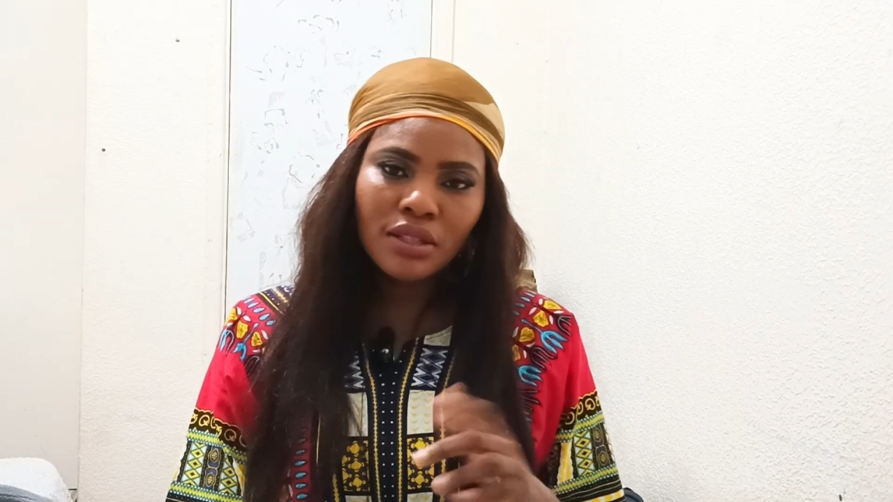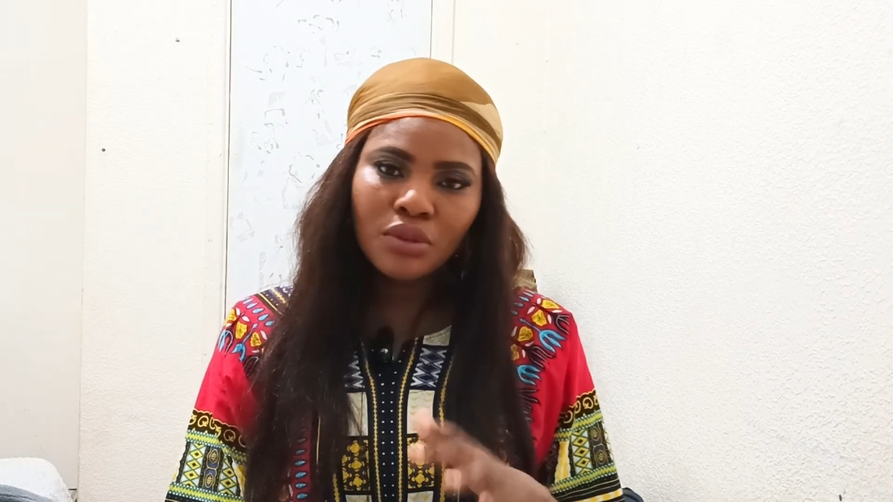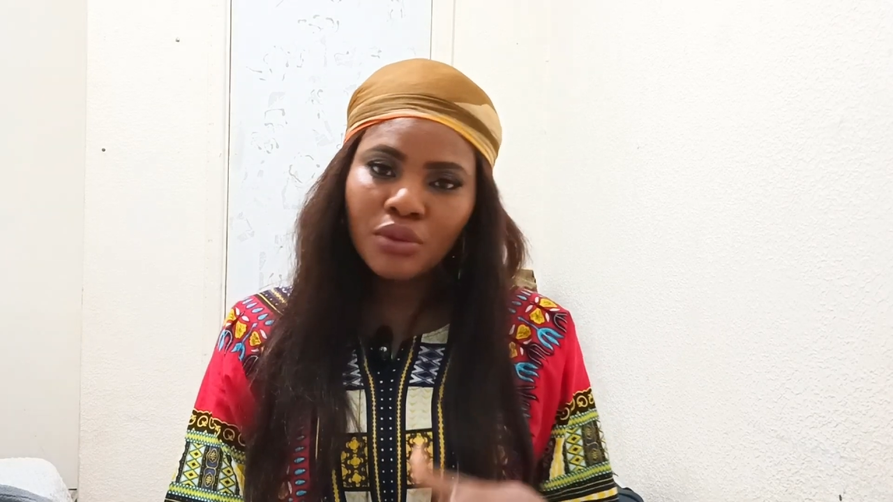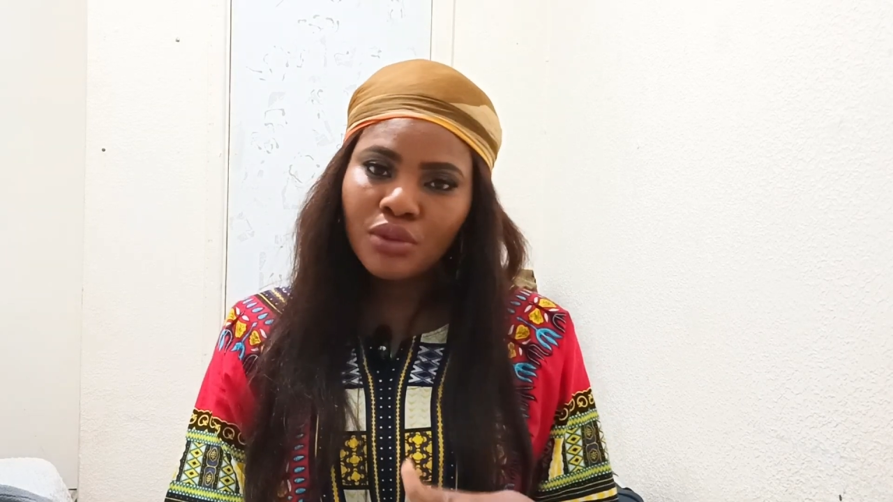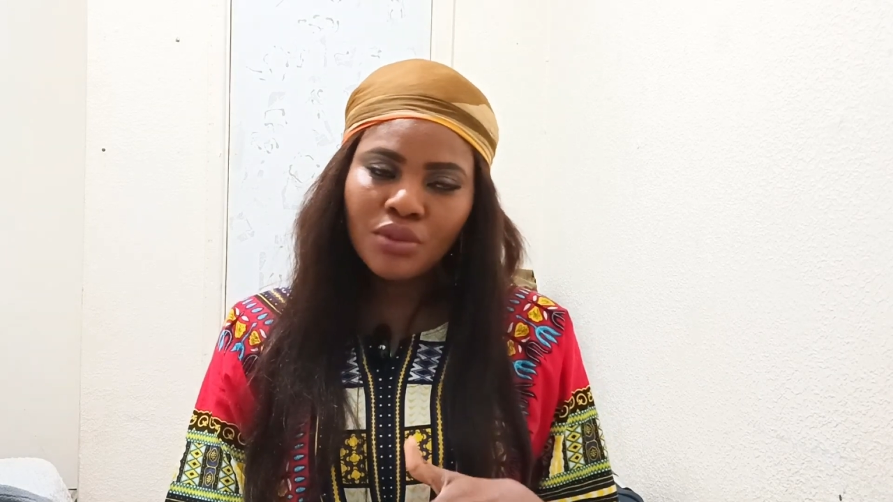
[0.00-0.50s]
the
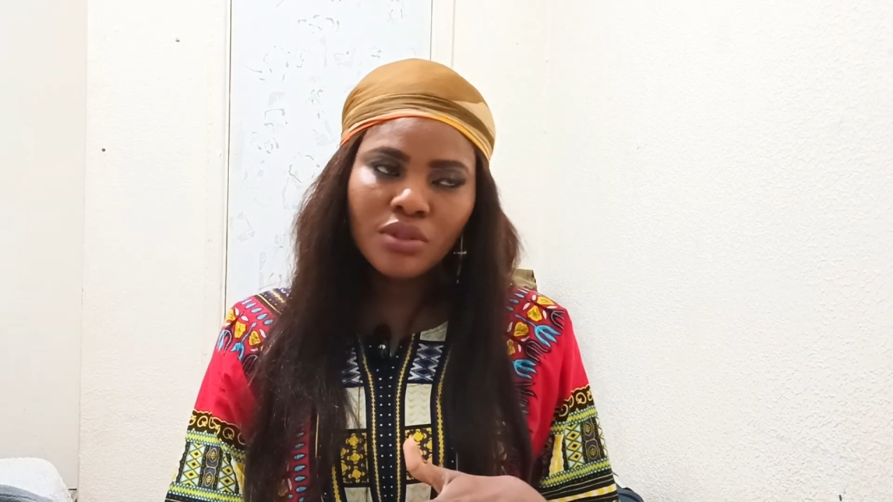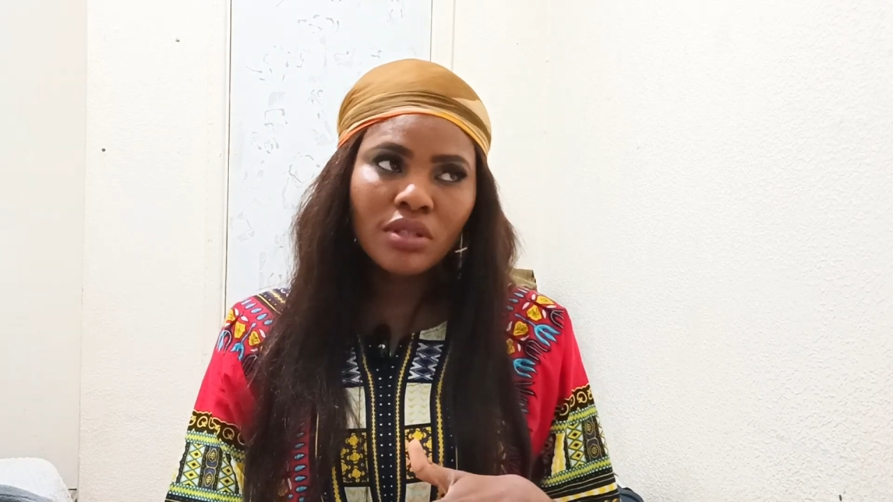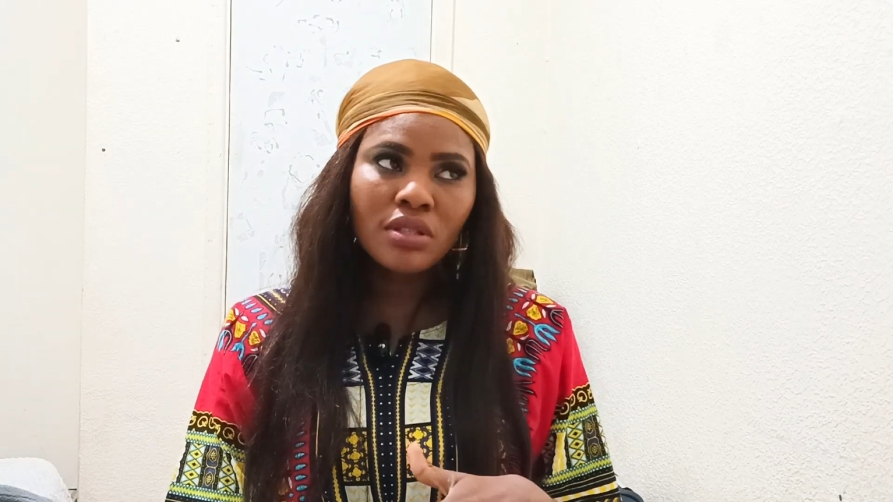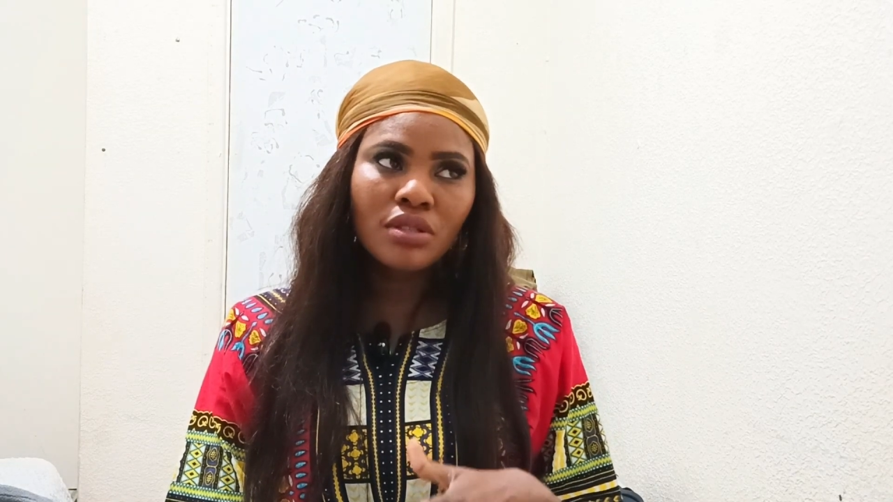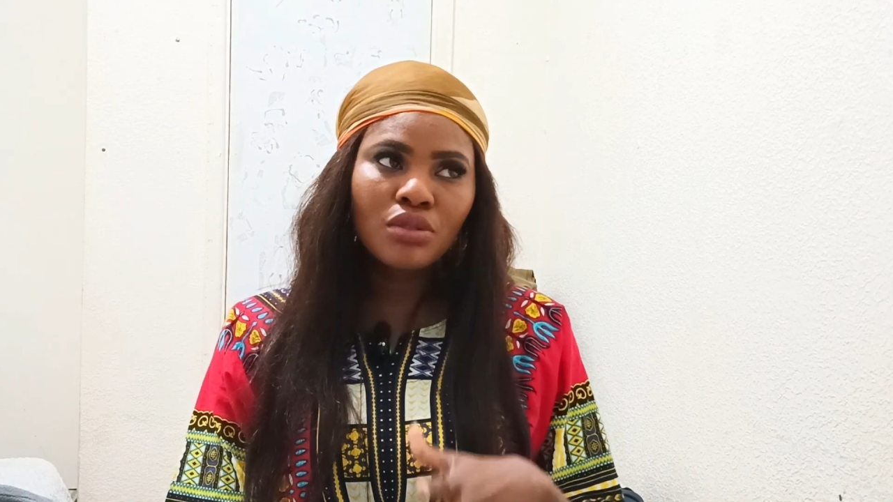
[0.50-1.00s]
good
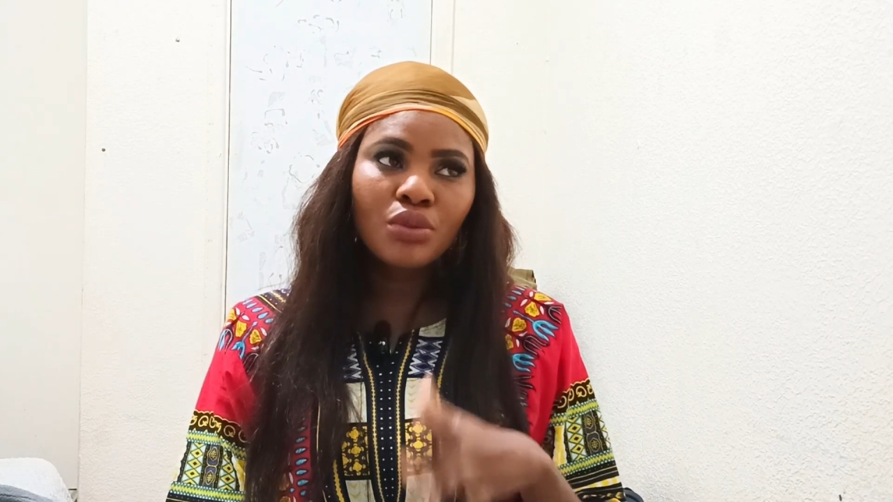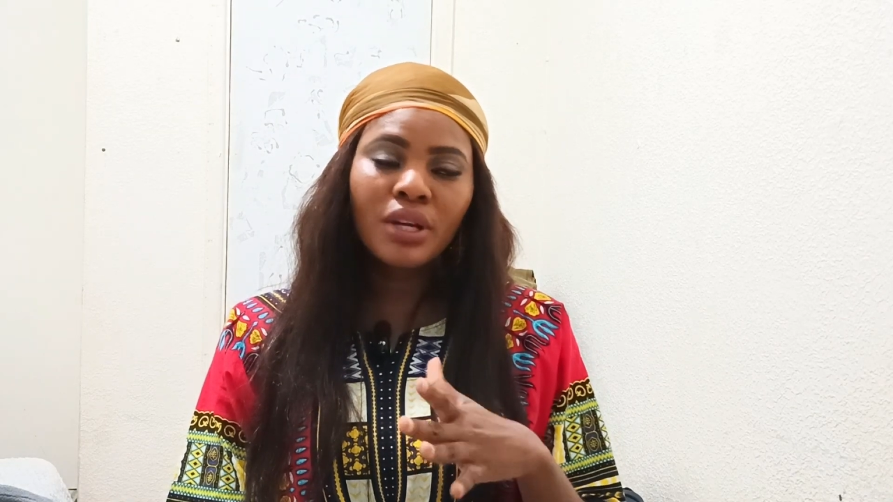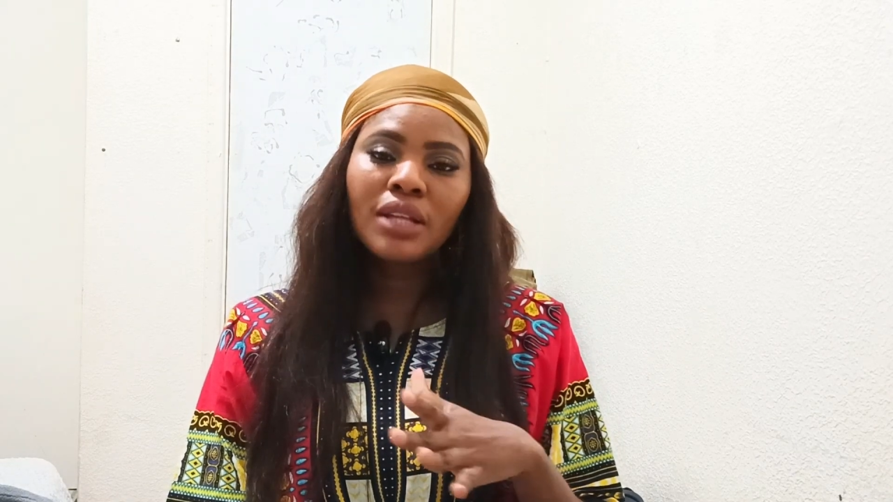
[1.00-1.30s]
news is you